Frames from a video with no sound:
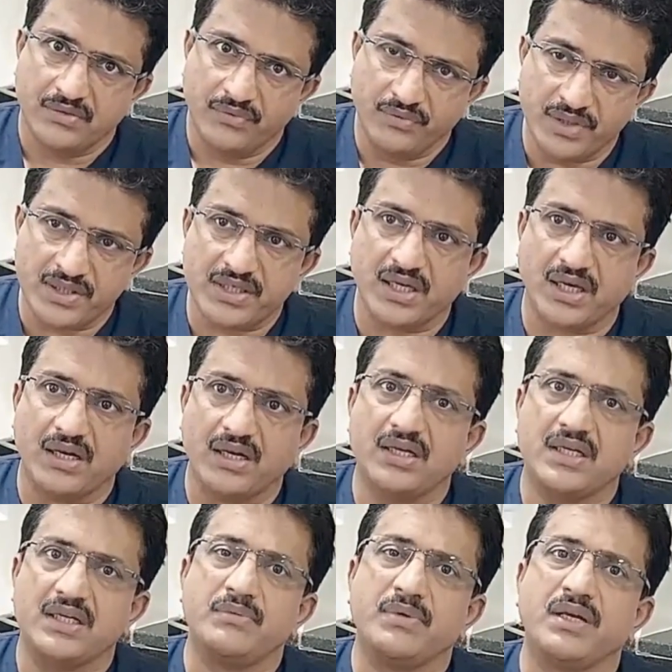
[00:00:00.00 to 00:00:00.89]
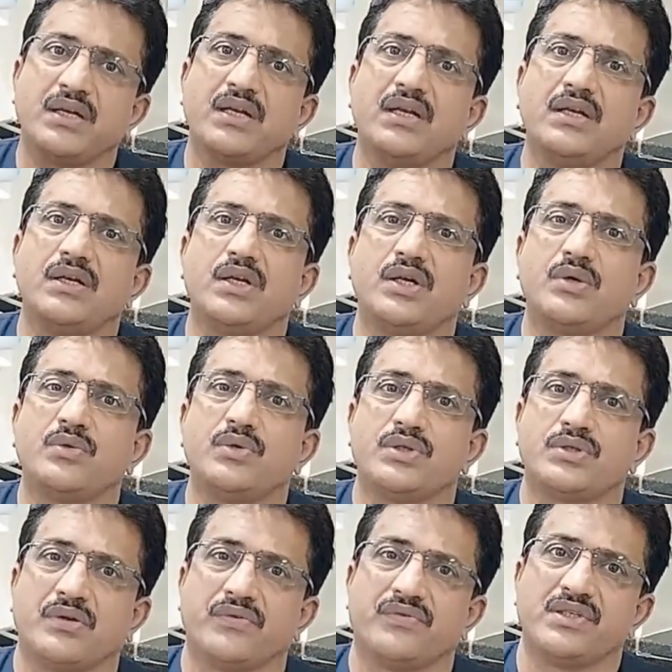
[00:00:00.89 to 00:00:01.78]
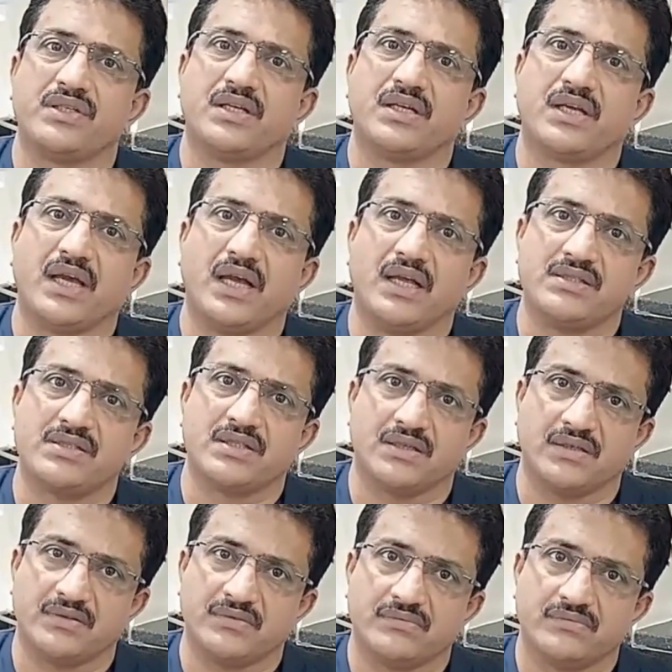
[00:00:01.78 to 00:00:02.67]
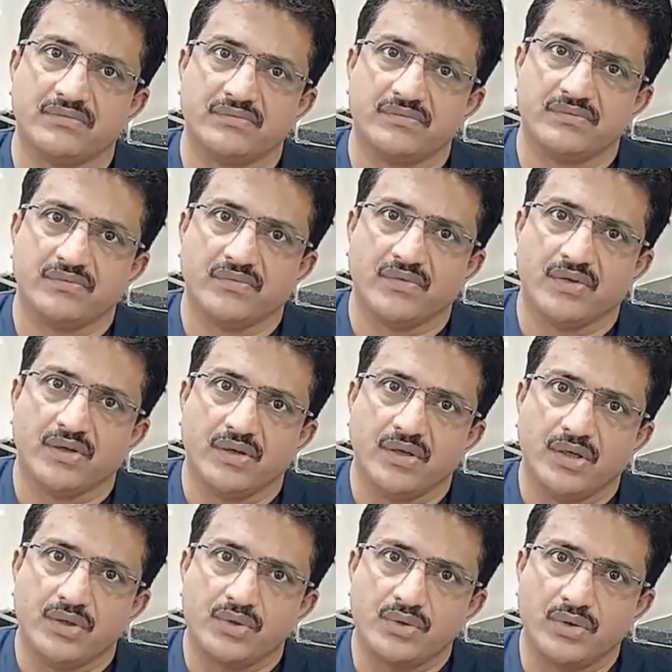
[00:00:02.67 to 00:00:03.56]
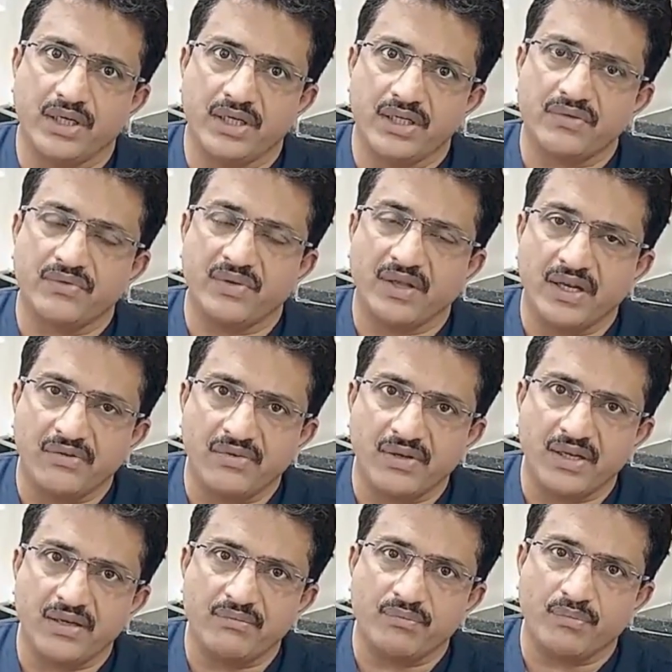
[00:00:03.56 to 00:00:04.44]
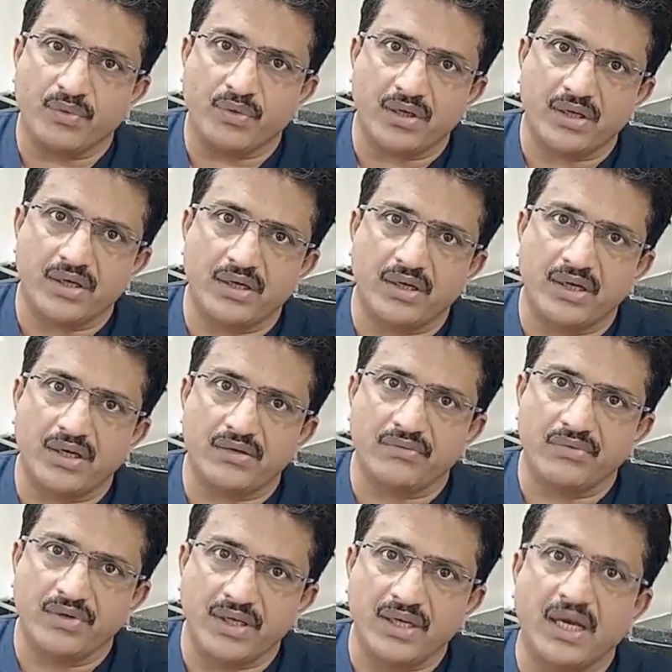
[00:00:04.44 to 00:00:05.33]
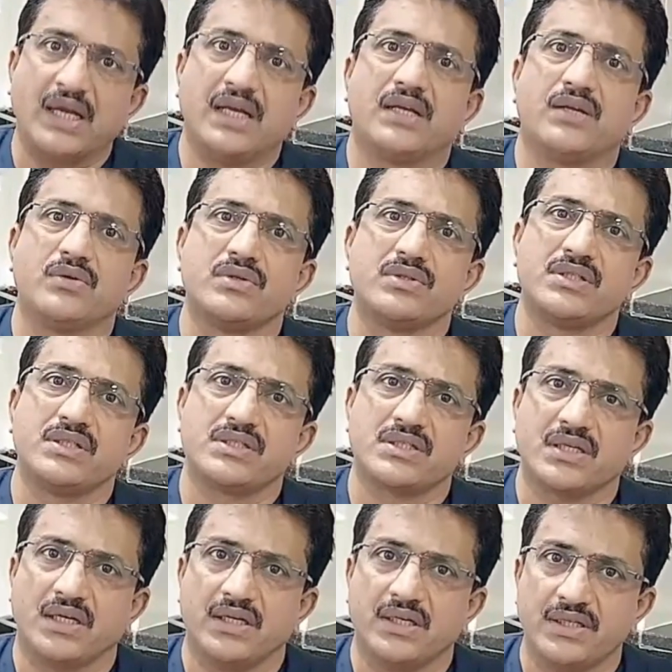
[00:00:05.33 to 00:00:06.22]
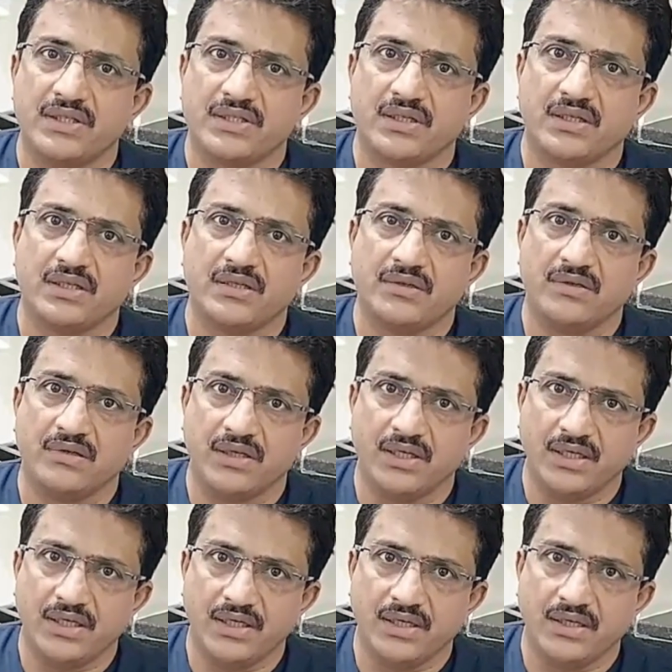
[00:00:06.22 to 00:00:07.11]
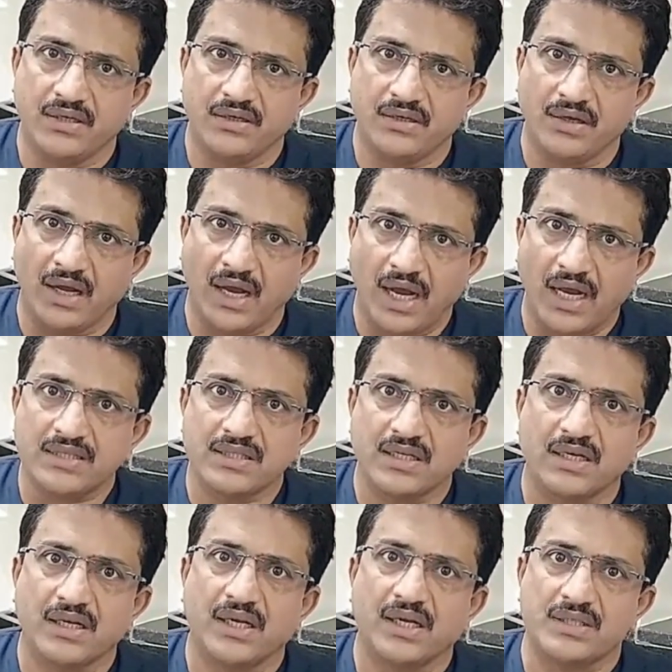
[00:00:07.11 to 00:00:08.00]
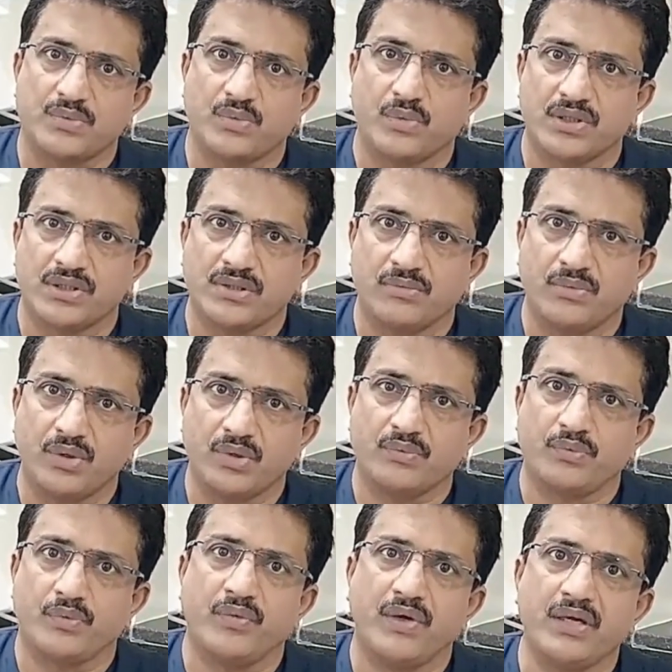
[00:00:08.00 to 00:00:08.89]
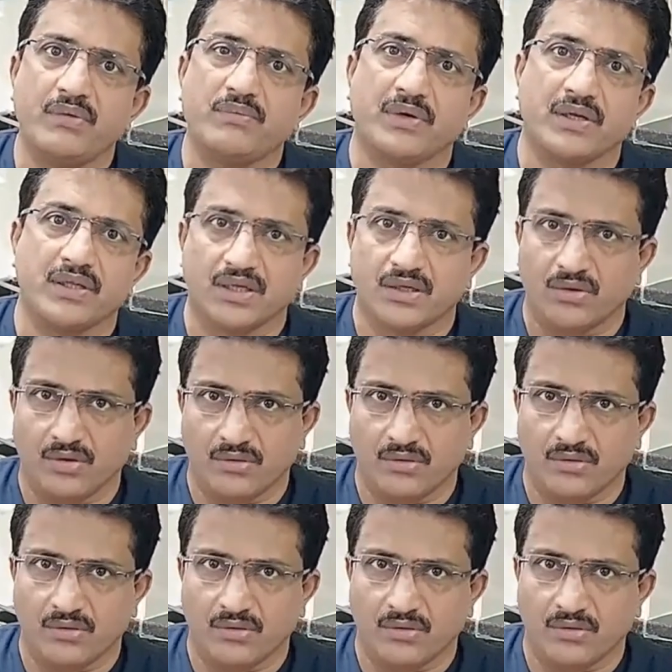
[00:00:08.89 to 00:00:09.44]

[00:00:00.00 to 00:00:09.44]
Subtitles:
which can ultimately lead to esophageal cancer. So it is very, very important that we diagnose this condition as early as possible to prevent further